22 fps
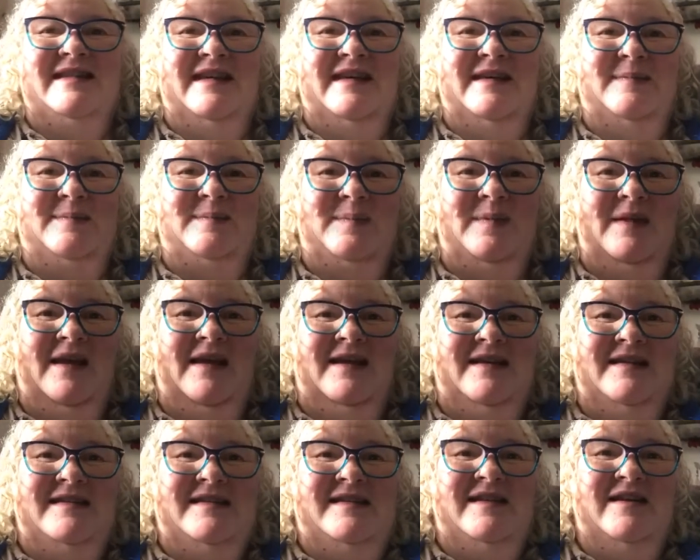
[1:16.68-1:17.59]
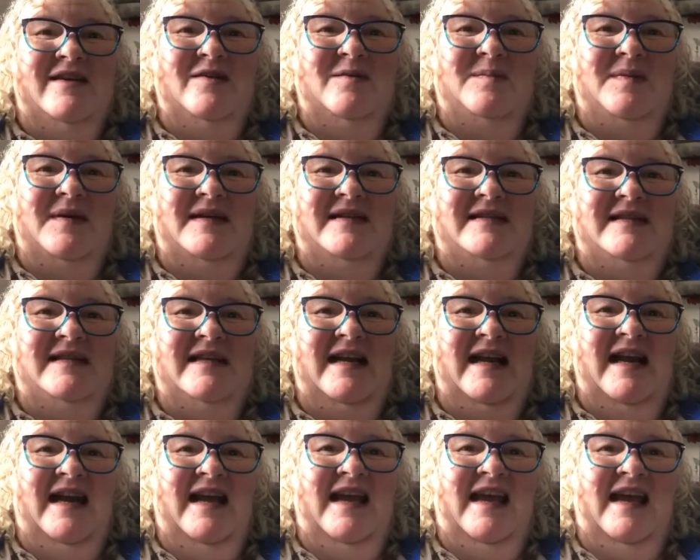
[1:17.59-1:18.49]
it. So
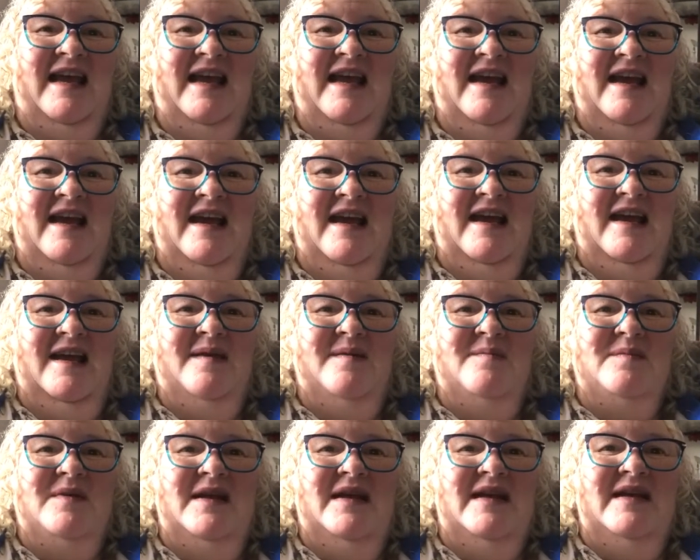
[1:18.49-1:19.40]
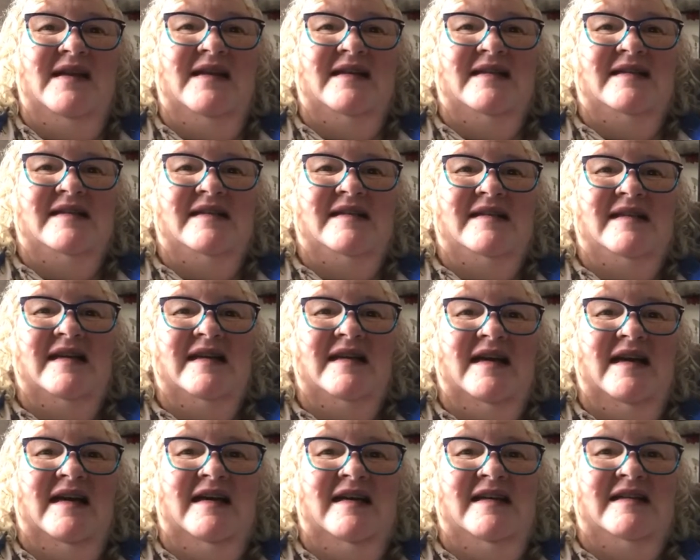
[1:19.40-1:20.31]
basically, it means
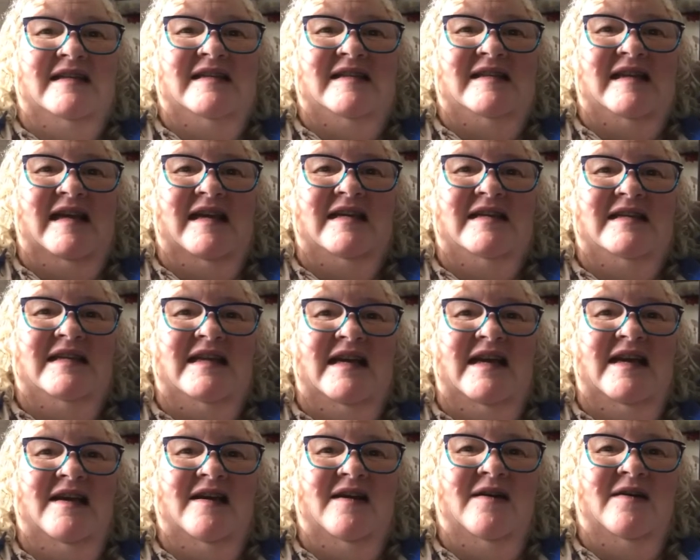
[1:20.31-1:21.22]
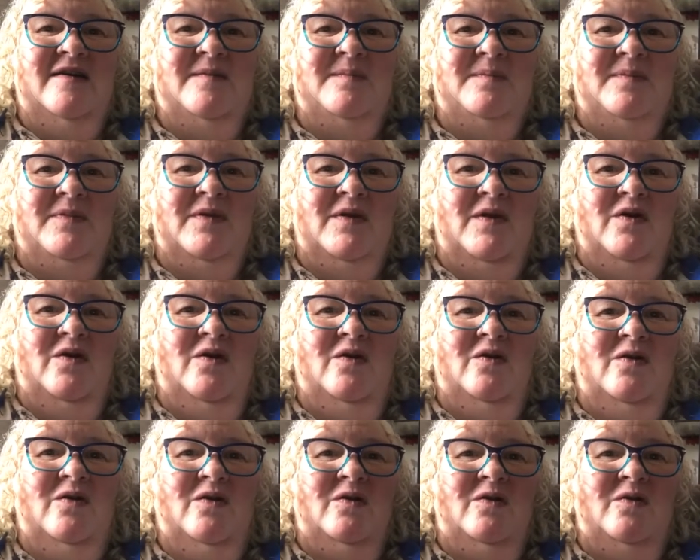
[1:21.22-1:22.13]
stand here
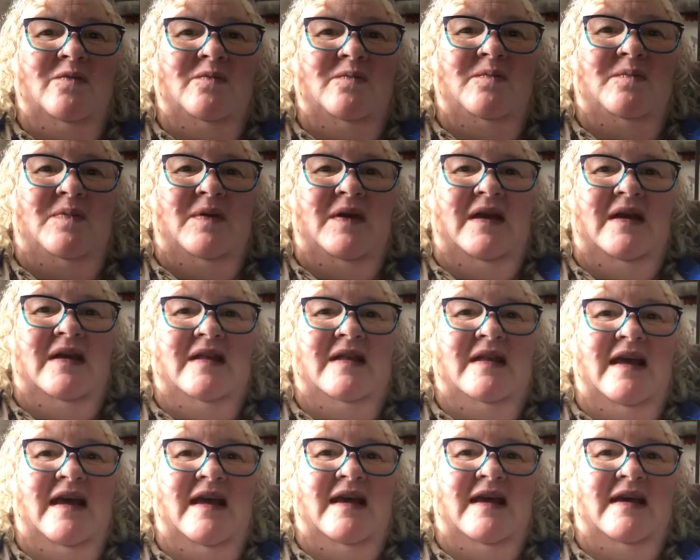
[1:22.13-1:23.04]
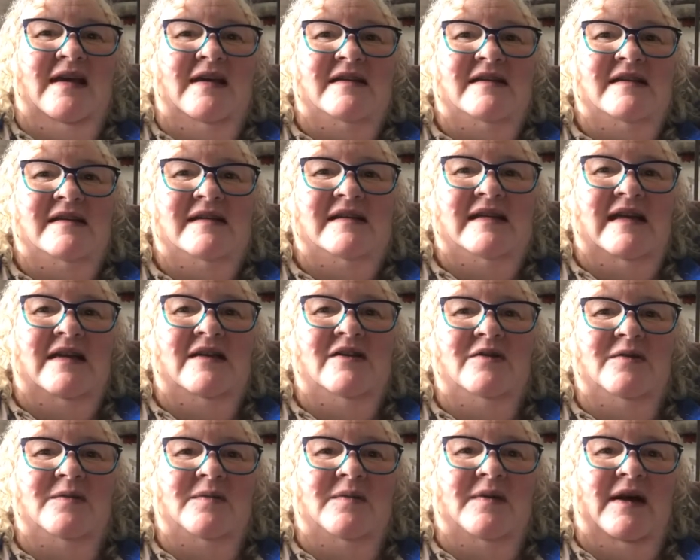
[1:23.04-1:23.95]
or be there, to stand
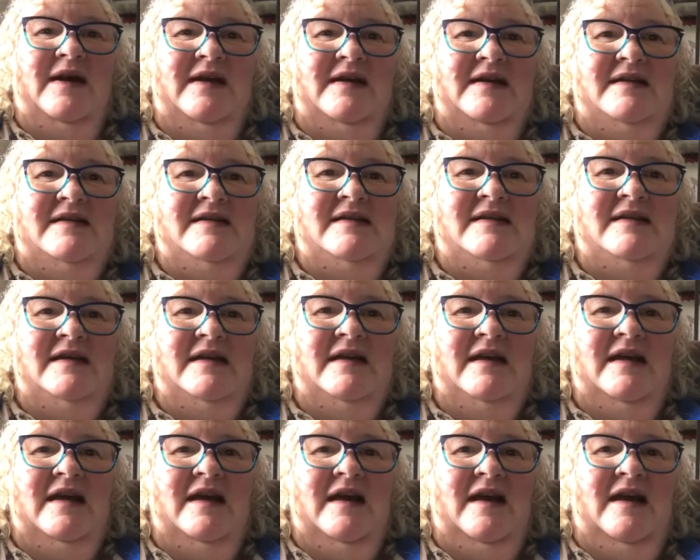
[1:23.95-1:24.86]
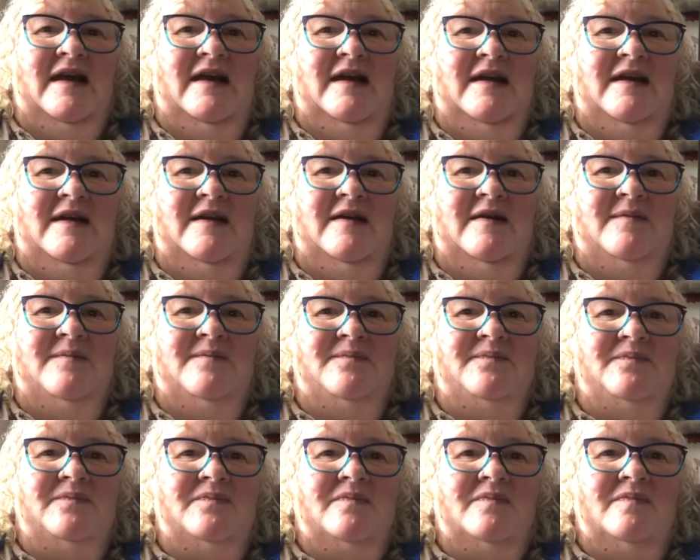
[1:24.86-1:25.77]
upright. And
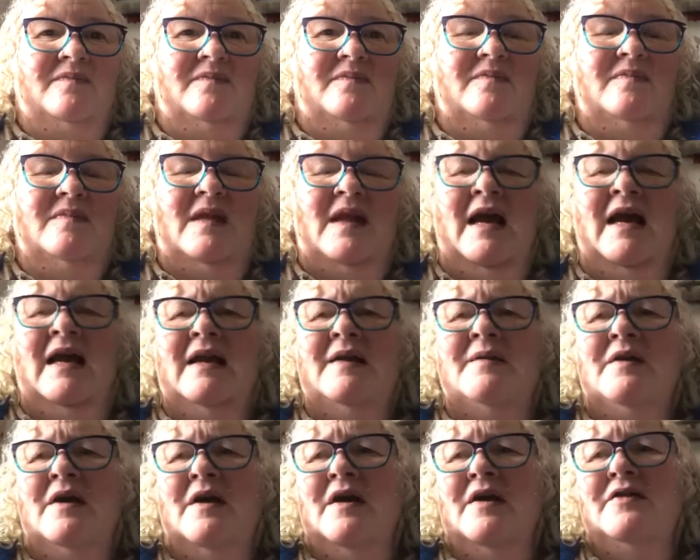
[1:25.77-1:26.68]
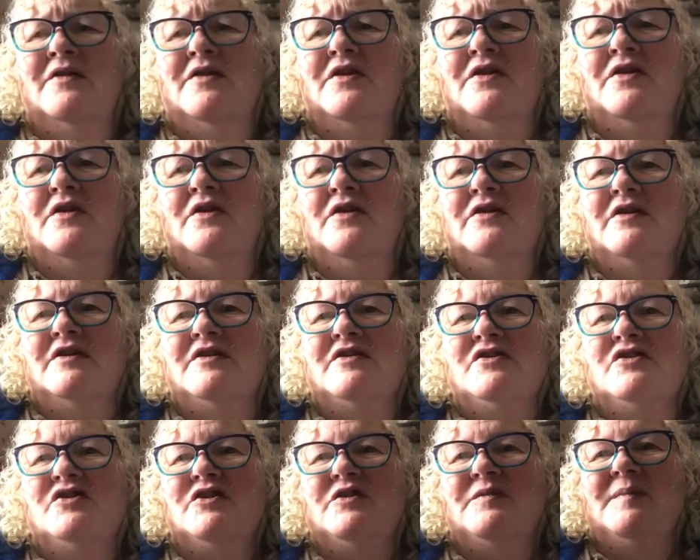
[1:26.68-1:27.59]
the thought that
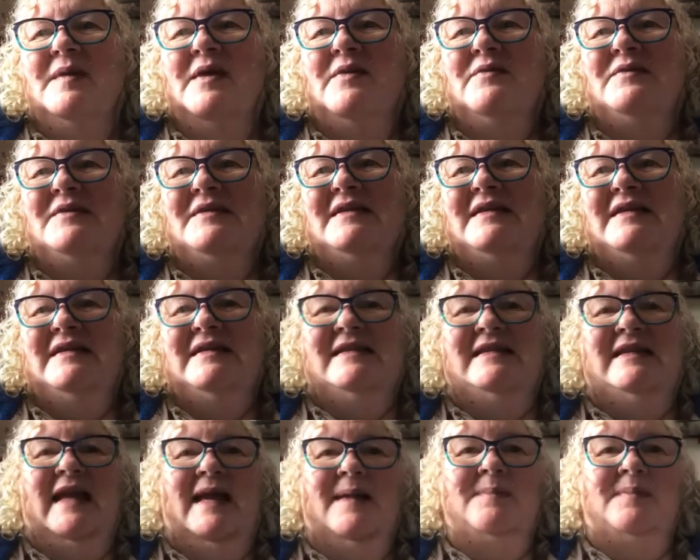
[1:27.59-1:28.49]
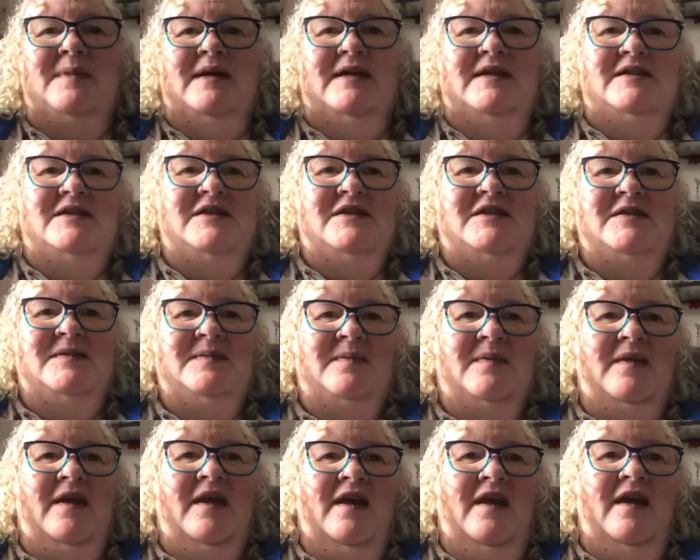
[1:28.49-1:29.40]
struck me was establish,
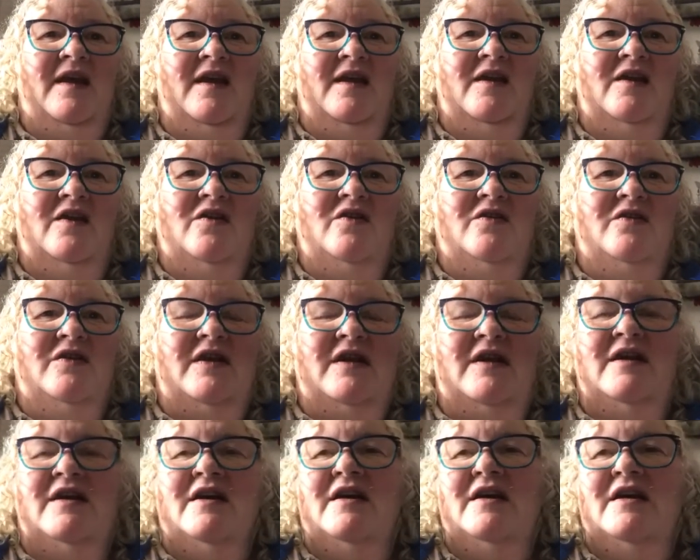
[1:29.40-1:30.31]
you know, that